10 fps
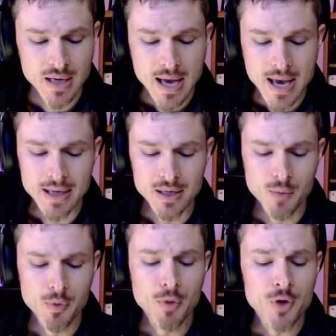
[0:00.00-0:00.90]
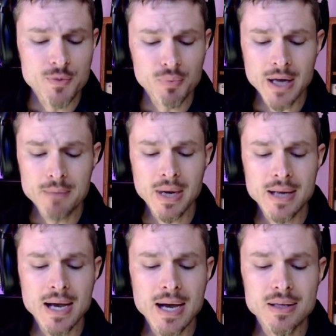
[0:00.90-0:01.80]
Any number multiplied by
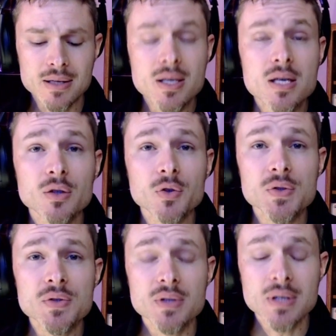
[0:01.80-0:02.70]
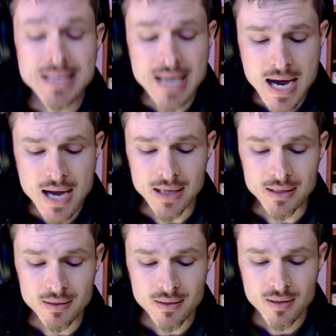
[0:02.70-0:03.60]
9 yields a 9.
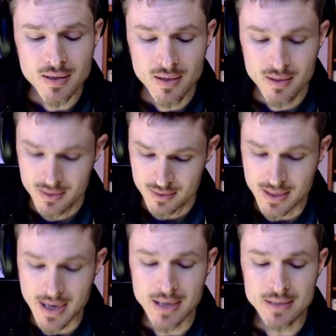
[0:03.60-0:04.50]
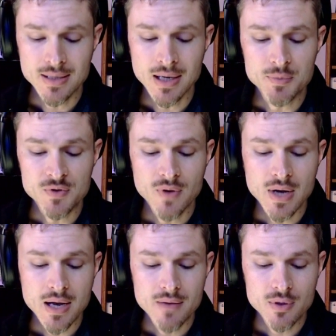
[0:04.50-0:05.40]
9 times
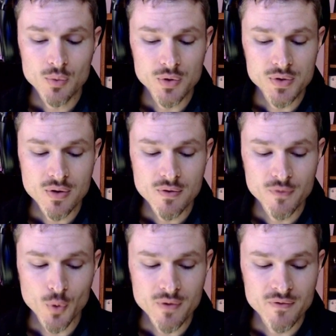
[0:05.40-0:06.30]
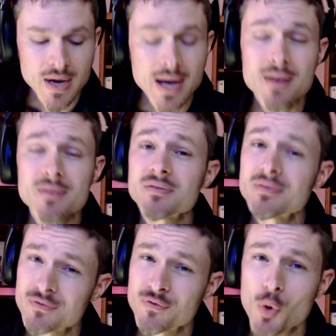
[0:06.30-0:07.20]
5 equals 45.
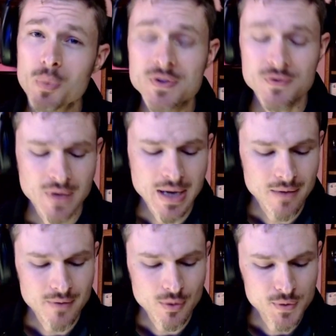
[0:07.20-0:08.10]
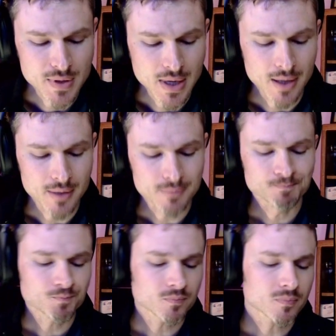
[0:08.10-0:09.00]
4 plus 5 equals 9.
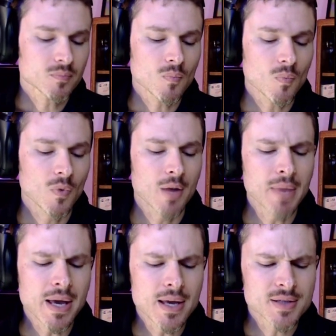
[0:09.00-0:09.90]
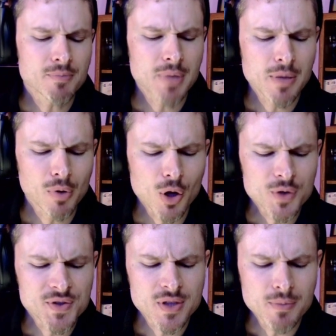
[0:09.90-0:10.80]
And May 18 people are
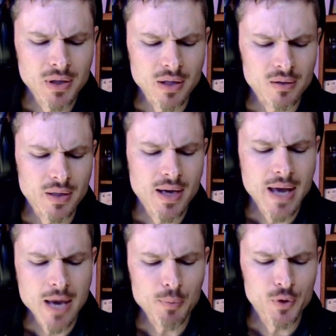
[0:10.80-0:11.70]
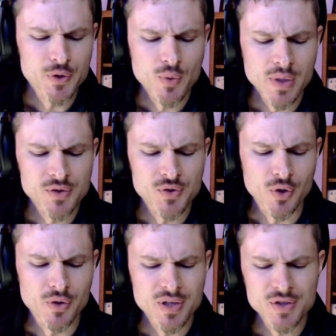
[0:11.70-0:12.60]
similarly able to
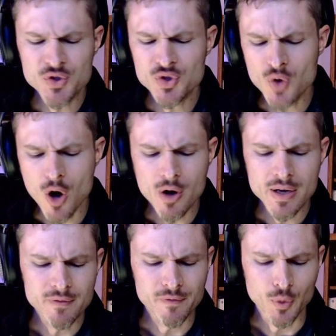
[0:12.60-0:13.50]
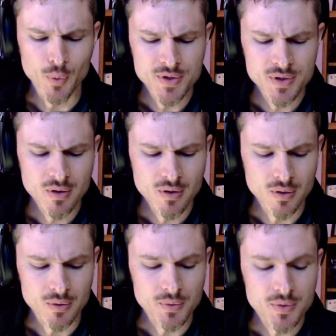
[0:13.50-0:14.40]
exert a strong influence on
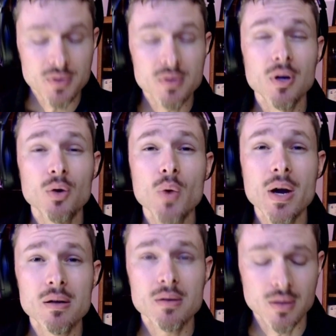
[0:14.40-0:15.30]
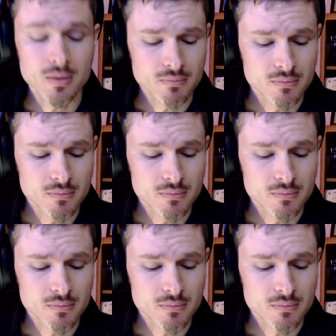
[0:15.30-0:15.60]
those around them.